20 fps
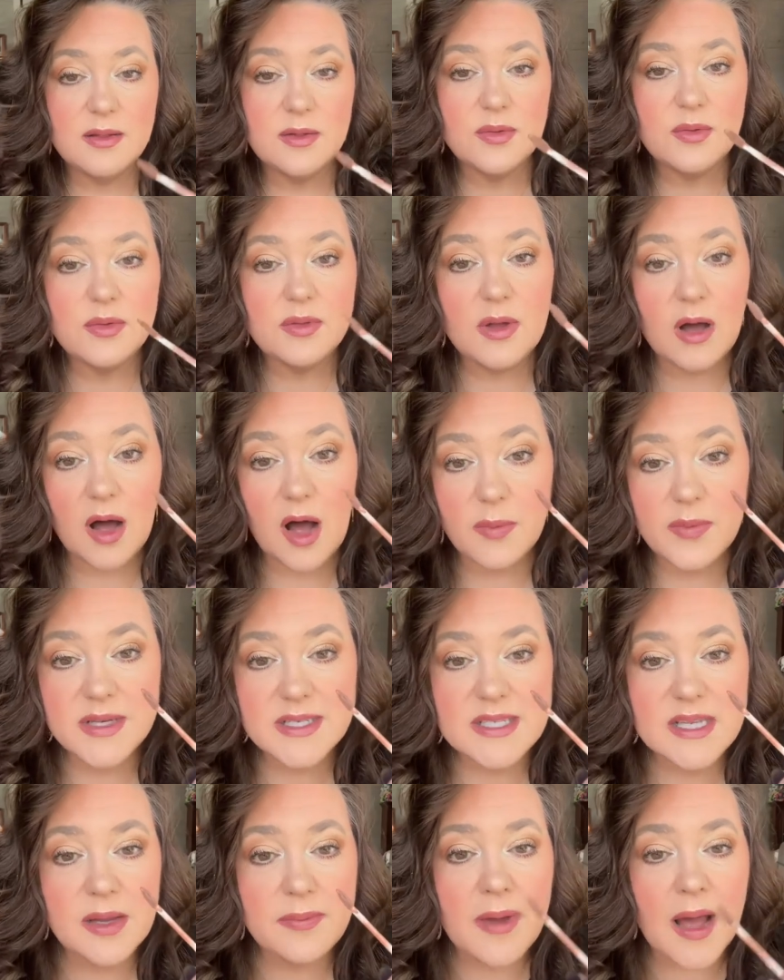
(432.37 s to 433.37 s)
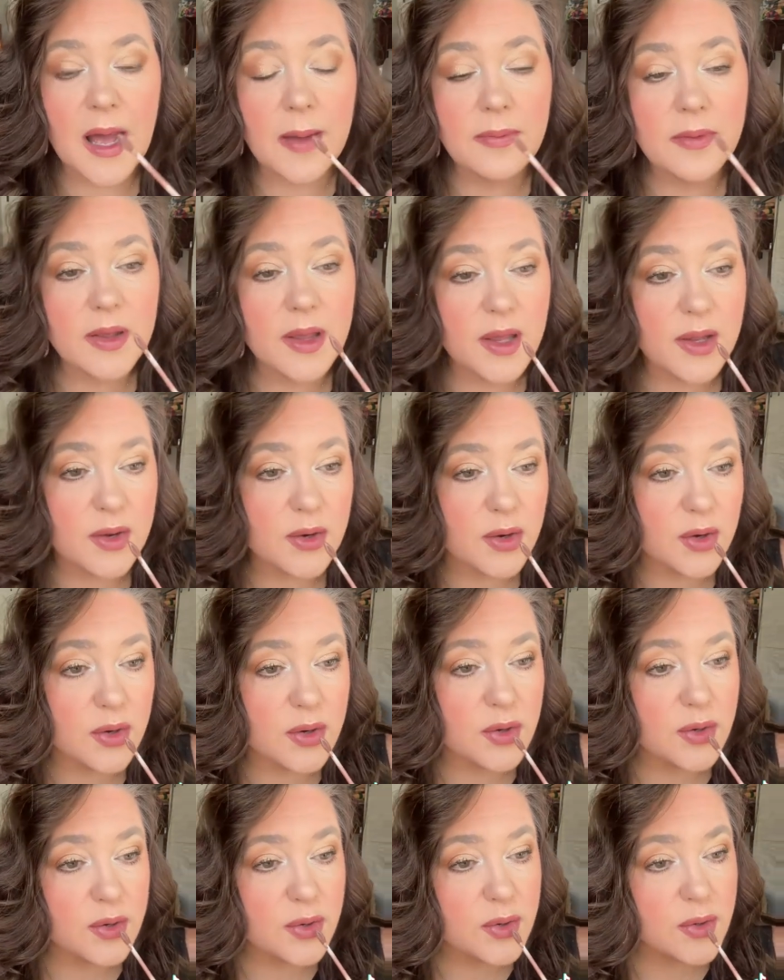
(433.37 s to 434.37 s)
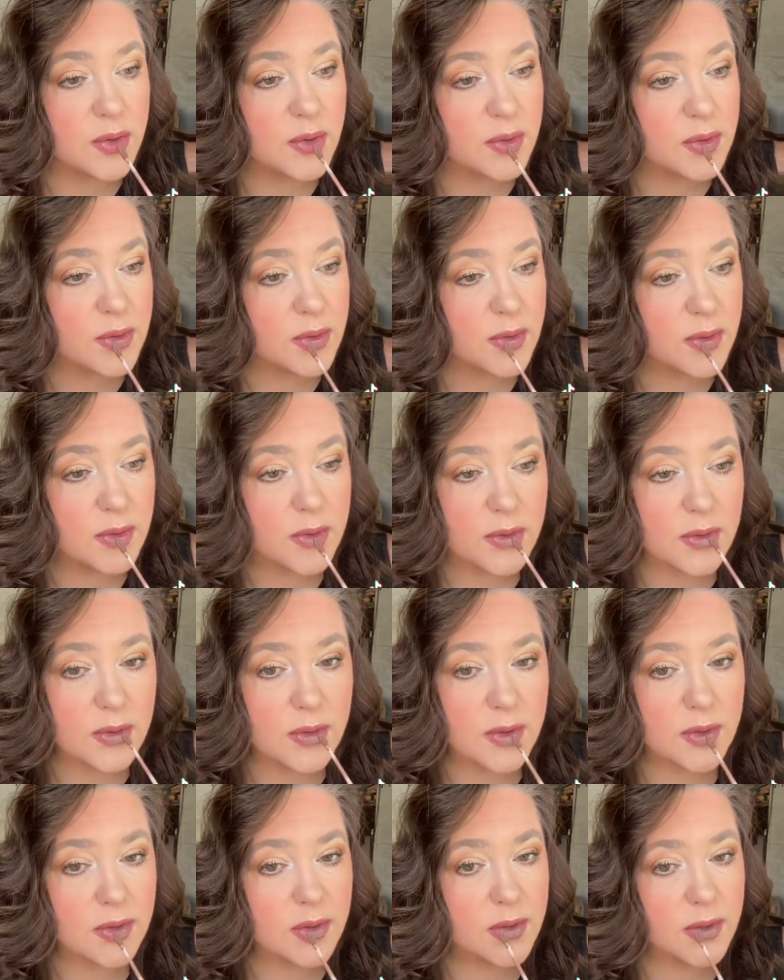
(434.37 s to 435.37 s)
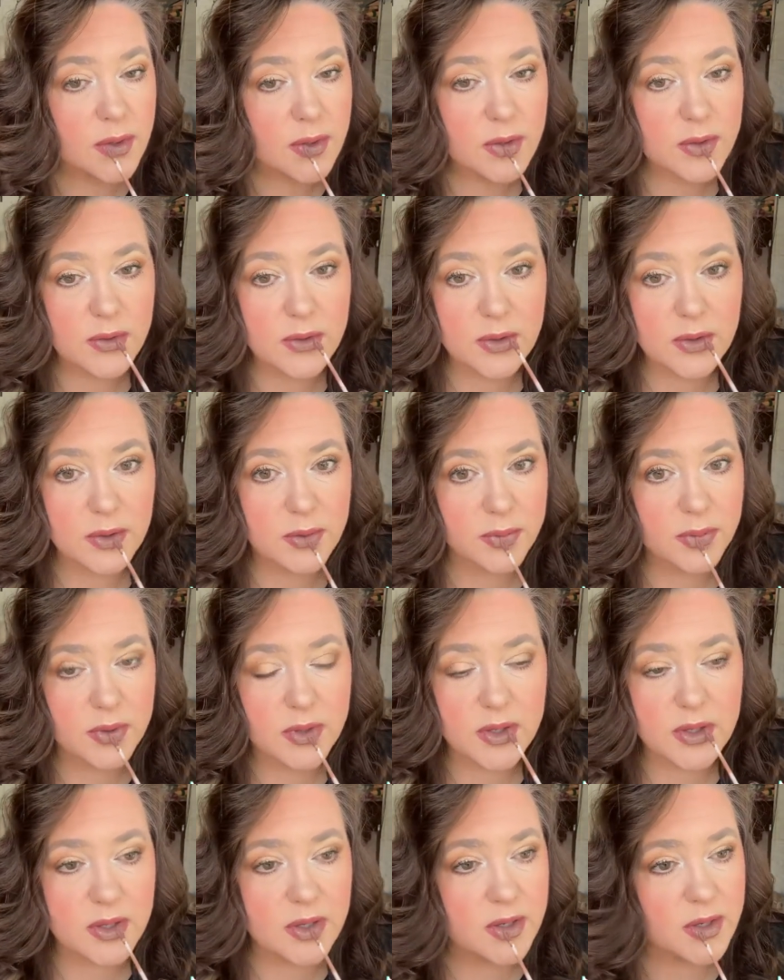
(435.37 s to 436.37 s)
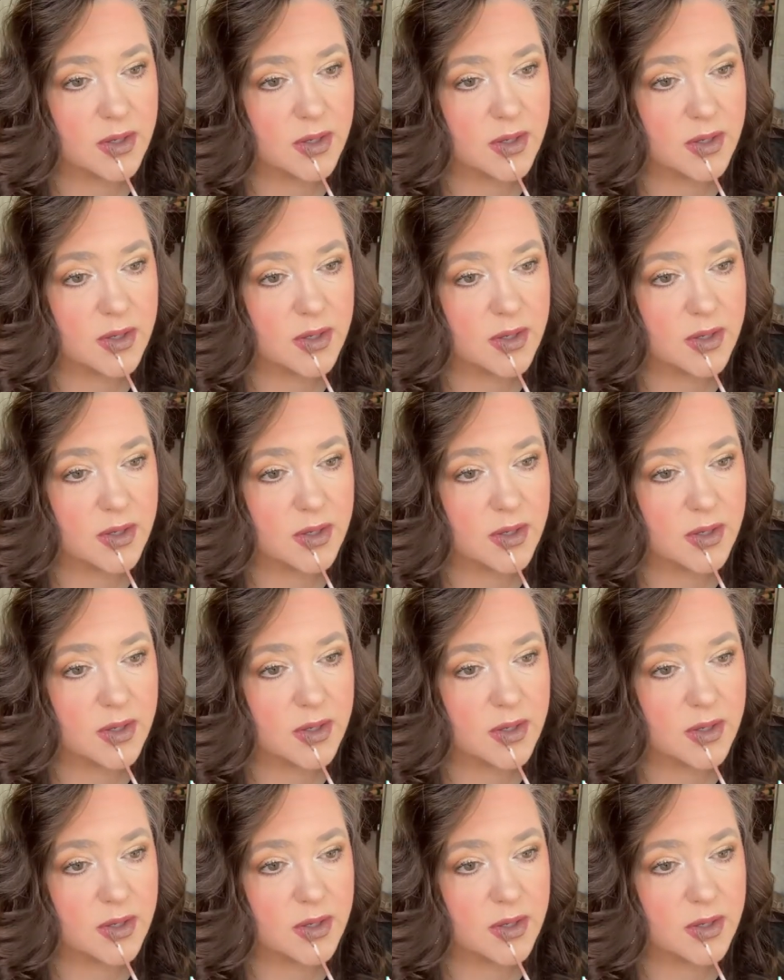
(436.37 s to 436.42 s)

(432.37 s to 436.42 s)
almond tip applicator. So pretty.